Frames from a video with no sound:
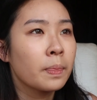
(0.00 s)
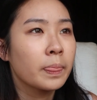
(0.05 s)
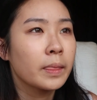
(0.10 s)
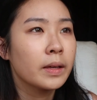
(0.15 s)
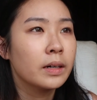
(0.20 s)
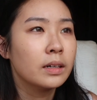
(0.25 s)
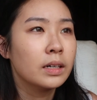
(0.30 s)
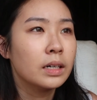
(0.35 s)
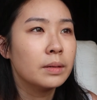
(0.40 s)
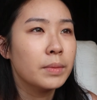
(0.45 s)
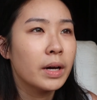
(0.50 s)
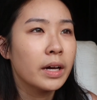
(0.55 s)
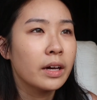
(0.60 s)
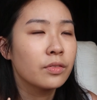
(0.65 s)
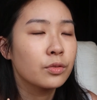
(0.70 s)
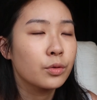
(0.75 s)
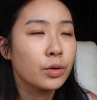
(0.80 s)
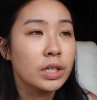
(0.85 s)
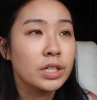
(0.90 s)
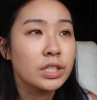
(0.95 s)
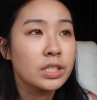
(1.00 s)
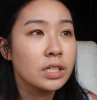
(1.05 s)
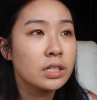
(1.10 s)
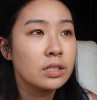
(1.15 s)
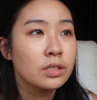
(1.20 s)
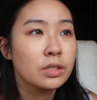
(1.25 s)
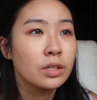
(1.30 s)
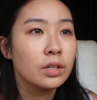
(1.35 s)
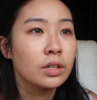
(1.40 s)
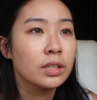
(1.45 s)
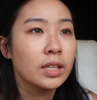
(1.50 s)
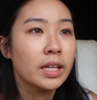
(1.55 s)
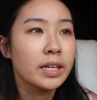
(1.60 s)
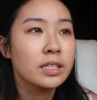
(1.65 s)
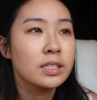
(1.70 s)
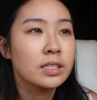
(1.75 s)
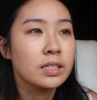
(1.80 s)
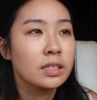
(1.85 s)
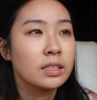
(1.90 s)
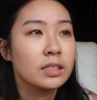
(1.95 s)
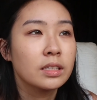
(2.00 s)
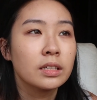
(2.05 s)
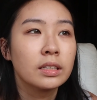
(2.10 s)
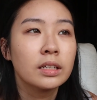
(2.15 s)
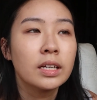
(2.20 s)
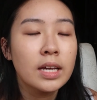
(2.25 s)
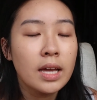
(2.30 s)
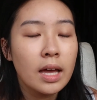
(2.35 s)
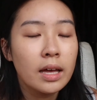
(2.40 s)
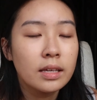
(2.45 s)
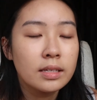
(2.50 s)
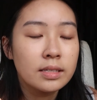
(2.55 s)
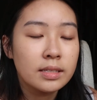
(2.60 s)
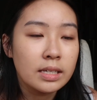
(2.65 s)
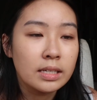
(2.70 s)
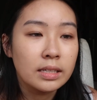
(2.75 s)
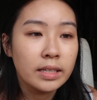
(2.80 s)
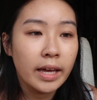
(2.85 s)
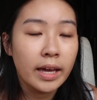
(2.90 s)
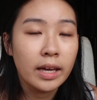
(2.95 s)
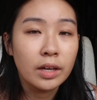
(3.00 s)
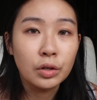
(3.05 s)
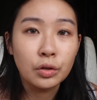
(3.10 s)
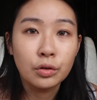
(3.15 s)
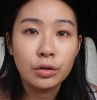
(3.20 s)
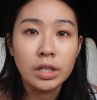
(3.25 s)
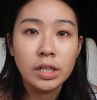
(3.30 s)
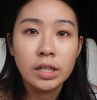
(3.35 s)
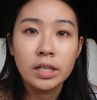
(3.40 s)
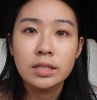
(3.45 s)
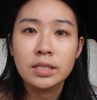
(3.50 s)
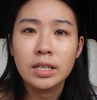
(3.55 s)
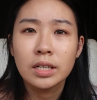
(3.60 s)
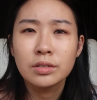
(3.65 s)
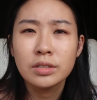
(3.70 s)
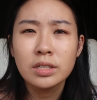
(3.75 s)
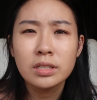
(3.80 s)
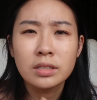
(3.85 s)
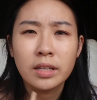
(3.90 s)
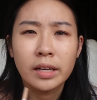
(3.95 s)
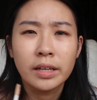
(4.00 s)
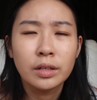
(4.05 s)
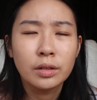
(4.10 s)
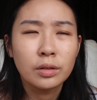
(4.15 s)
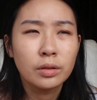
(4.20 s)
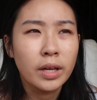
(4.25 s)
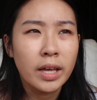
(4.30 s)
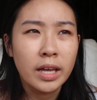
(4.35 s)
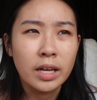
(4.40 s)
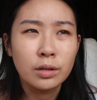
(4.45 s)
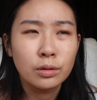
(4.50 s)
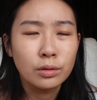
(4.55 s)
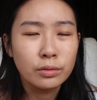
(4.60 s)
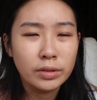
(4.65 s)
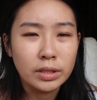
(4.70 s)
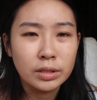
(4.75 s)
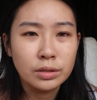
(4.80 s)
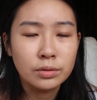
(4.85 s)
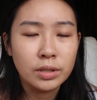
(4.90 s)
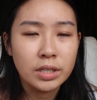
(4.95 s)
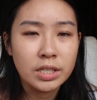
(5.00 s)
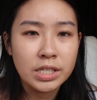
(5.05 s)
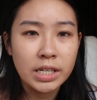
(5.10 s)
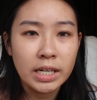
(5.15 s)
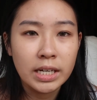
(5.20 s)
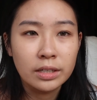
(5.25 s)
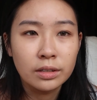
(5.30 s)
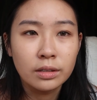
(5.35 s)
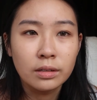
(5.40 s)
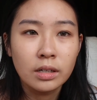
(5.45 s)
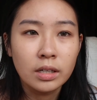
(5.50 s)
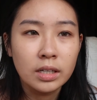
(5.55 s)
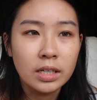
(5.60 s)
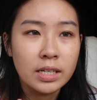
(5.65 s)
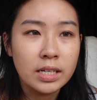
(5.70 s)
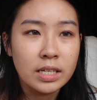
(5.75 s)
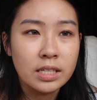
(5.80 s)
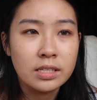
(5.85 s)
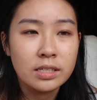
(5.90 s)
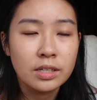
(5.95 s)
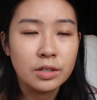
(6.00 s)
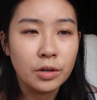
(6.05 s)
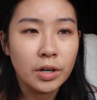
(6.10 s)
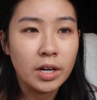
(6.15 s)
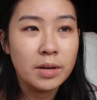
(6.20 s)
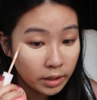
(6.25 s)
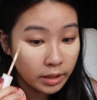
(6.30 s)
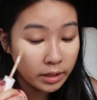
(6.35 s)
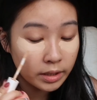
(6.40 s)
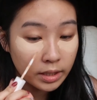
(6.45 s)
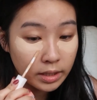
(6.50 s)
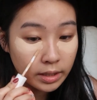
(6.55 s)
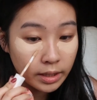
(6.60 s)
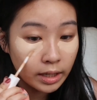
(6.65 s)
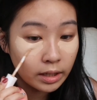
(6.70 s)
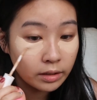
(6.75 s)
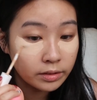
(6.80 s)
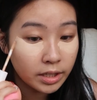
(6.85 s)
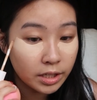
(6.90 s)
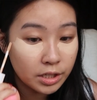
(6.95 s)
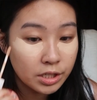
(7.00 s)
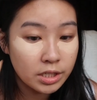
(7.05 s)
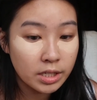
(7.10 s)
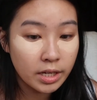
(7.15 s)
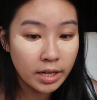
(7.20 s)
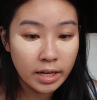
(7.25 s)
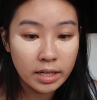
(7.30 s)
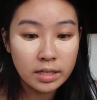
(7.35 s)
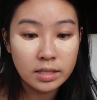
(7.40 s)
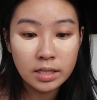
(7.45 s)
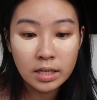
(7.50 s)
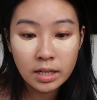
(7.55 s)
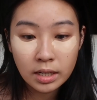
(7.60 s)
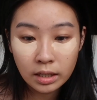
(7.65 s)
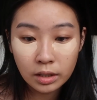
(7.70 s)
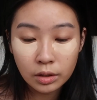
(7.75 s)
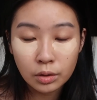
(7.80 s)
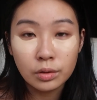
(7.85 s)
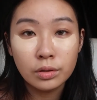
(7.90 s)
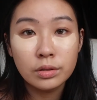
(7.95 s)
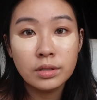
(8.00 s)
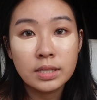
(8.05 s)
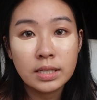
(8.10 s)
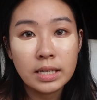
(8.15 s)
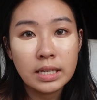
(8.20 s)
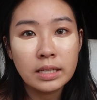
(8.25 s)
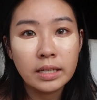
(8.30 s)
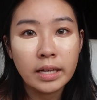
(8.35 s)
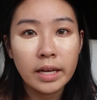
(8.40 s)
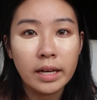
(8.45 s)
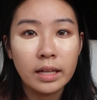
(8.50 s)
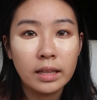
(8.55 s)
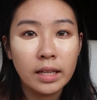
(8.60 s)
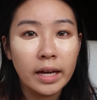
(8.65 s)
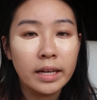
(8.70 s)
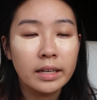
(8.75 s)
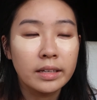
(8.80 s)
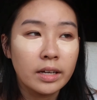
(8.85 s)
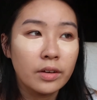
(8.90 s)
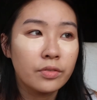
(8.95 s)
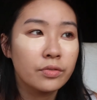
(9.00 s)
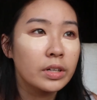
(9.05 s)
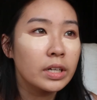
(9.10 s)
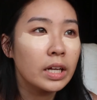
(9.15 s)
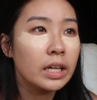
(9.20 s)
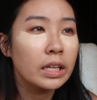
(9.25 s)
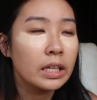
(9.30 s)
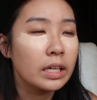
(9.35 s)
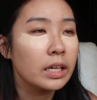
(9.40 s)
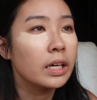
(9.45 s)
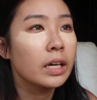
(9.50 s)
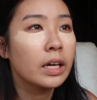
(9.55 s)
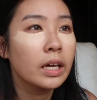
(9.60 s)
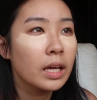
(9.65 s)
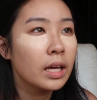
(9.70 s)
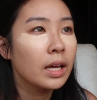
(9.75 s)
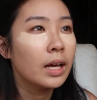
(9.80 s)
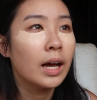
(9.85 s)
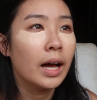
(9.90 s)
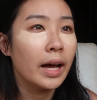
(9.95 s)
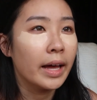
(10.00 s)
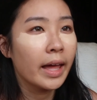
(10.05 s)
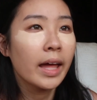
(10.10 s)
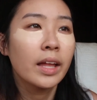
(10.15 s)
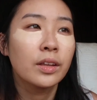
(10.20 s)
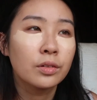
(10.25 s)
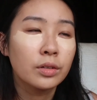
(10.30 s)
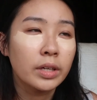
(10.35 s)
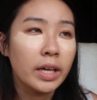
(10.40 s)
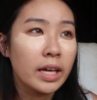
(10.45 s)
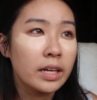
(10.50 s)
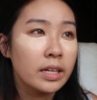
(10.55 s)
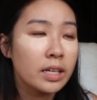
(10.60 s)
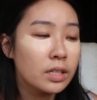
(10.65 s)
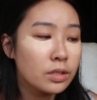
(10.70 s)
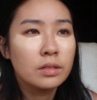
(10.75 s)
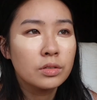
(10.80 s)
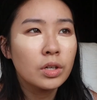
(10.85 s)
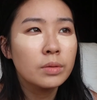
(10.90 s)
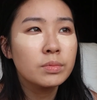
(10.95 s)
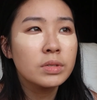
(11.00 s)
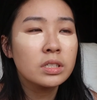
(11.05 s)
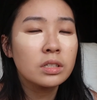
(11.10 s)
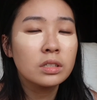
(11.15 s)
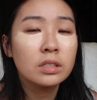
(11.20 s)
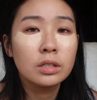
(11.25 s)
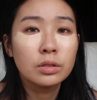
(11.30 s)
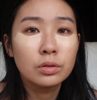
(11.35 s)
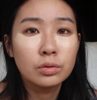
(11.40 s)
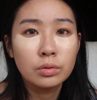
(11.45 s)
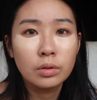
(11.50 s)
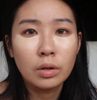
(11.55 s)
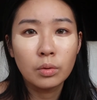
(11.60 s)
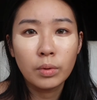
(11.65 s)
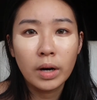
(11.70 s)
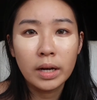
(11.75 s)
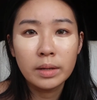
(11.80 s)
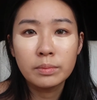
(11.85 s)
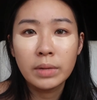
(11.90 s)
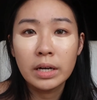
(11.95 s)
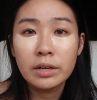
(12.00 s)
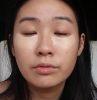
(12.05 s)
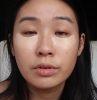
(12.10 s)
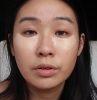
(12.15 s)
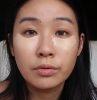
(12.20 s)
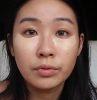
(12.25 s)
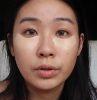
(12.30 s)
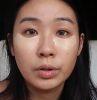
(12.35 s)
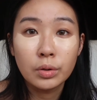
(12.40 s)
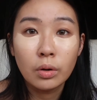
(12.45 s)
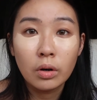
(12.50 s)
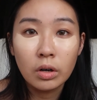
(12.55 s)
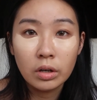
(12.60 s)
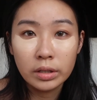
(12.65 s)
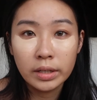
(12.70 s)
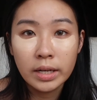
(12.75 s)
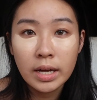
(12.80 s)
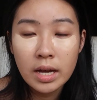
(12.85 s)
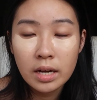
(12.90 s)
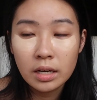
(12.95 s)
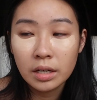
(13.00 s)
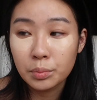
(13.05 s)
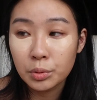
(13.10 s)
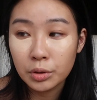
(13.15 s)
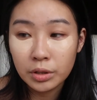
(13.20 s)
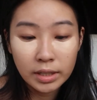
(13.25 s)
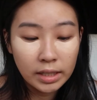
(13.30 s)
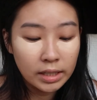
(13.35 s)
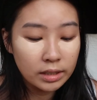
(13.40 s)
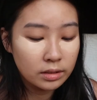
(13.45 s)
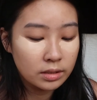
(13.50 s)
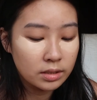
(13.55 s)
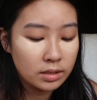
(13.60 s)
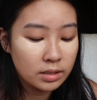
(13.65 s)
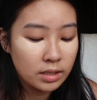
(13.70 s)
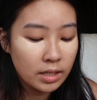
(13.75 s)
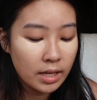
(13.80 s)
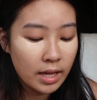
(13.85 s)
I have questions on like certain skincare ingredients, I'll just like head over to her channel or her Instagram. And then now that she has her own skincare line, definitely I had to get it. So I'm just gonna do a 1 month review on her products.